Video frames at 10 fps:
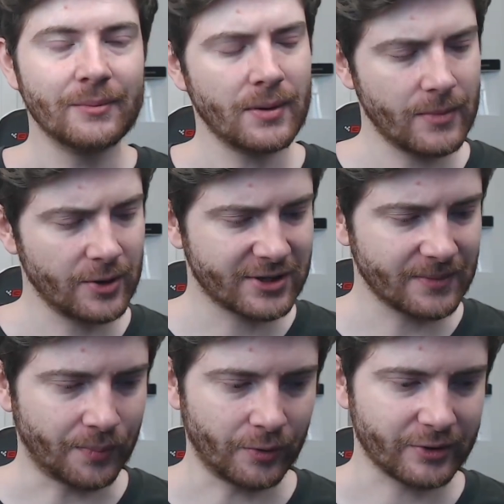But most
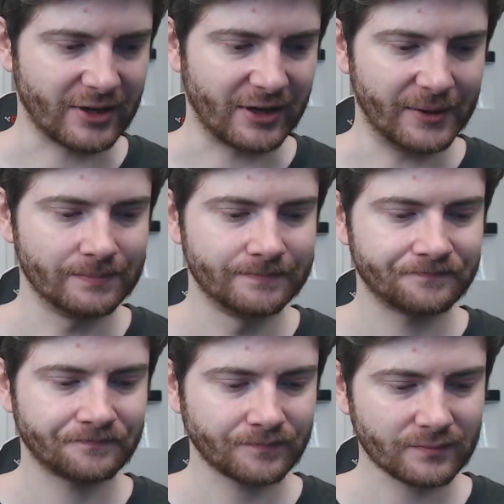importantly,
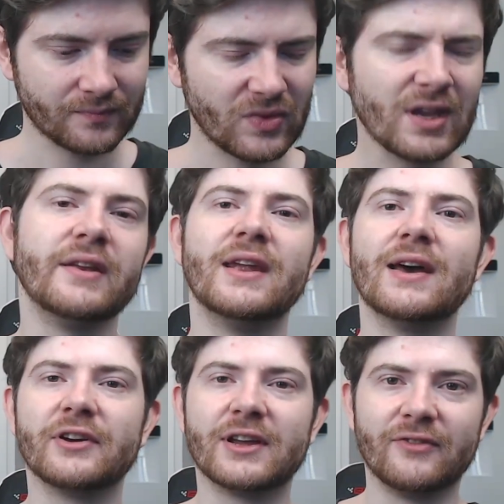
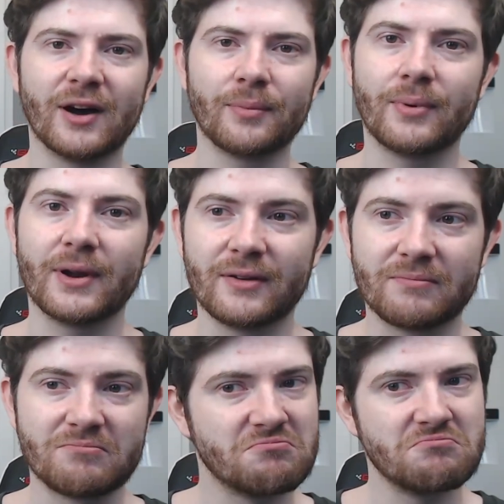never give up
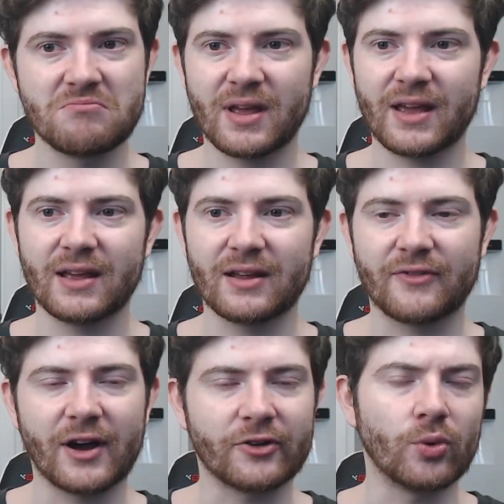when it's
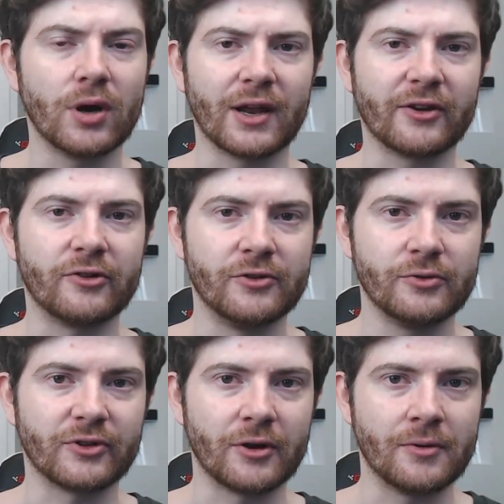far too early to do
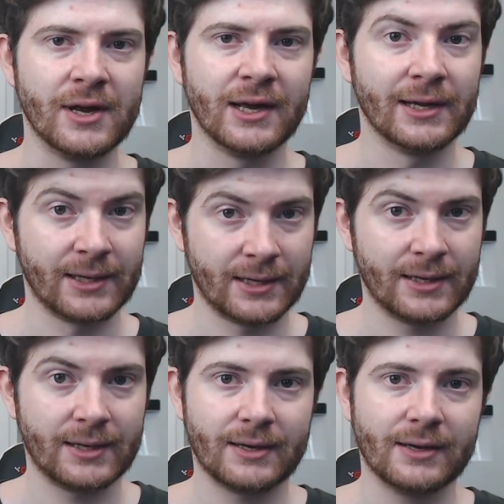so.
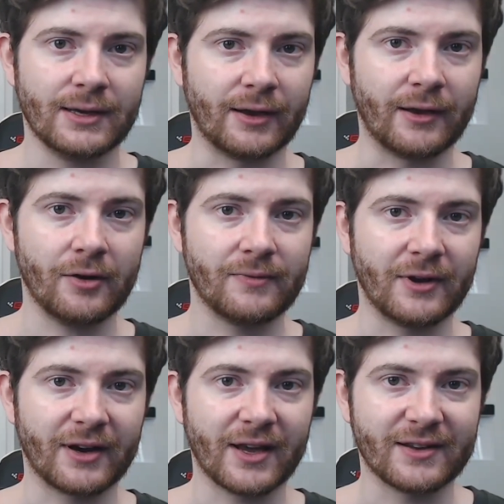And hopefully
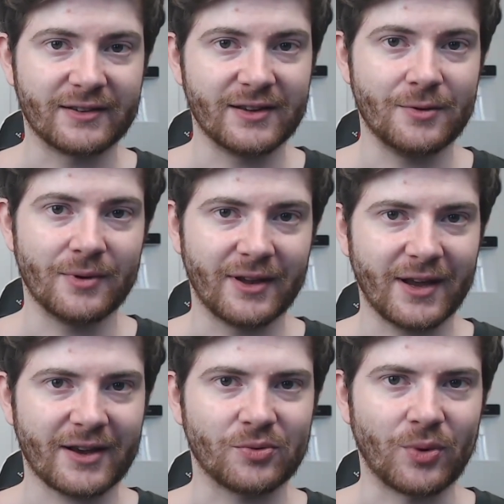I get to see you in the
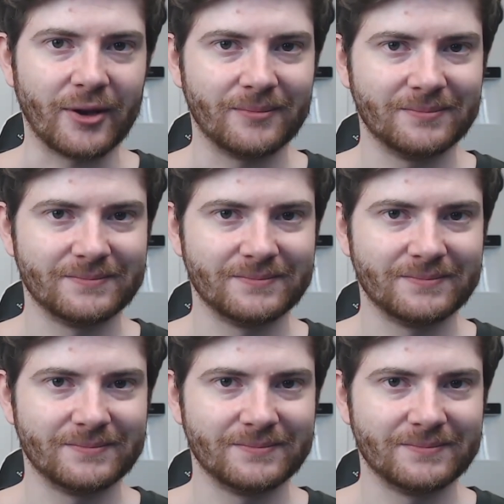next one.